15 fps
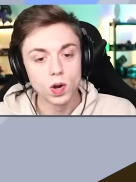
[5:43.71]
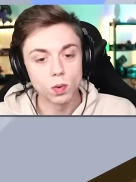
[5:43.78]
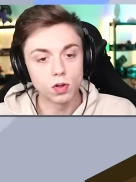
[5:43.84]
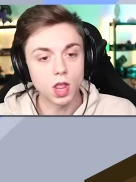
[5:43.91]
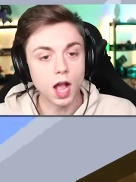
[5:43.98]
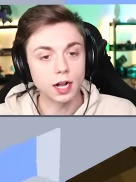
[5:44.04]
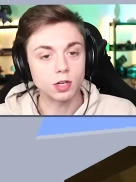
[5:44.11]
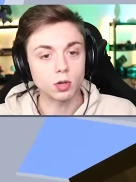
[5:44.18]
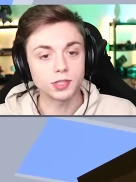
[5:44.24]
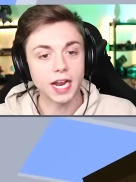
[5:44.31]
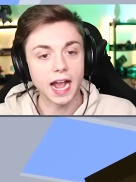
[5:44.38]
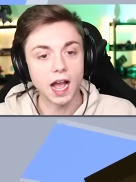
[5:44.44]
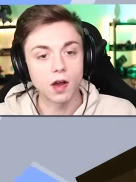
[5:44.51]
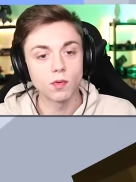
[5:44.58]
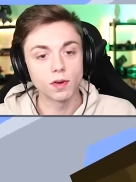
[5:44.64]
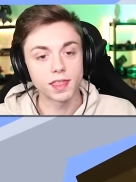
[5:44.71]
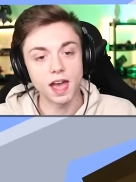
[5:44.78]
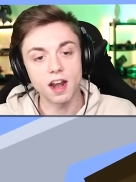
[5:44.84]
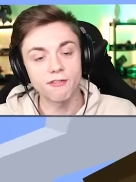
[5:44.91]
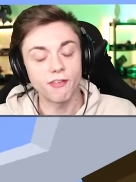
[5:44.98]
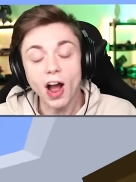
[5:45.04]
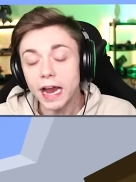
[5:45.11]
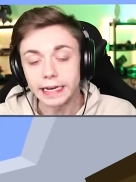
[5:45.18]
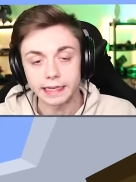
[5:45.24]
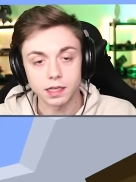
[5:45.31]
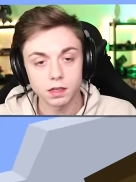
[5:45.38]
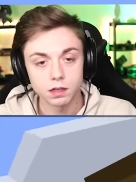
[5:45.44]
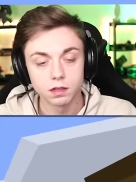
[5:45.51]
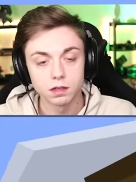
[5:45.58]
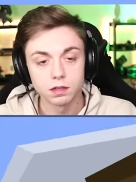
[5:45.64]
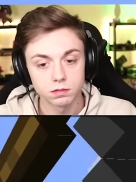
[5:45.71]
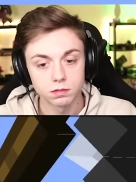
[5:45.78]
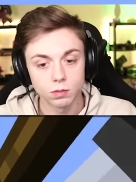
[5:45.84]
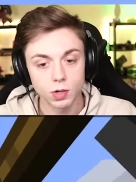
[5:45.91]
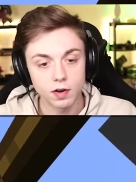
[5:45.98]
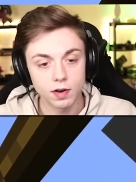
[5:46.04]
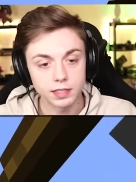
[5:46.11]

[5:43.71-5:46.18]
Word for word: We will not go down without a fight! Where